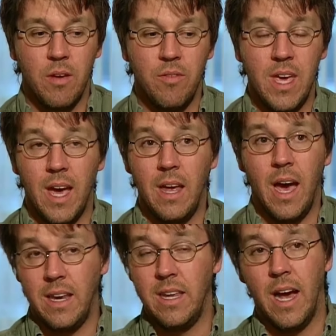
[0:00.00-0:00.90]
of the
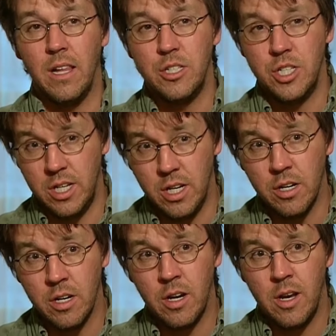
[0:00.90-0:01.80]
ideology
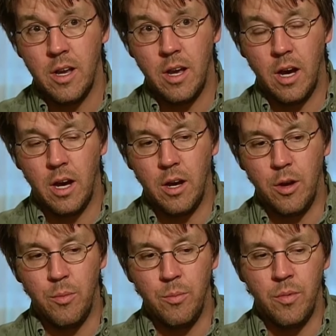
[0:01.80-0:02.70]
here,
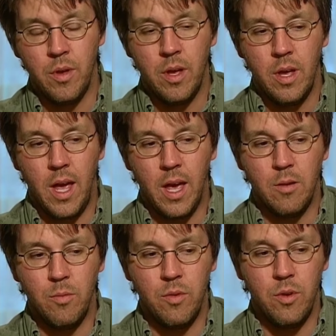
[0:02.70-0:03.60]
and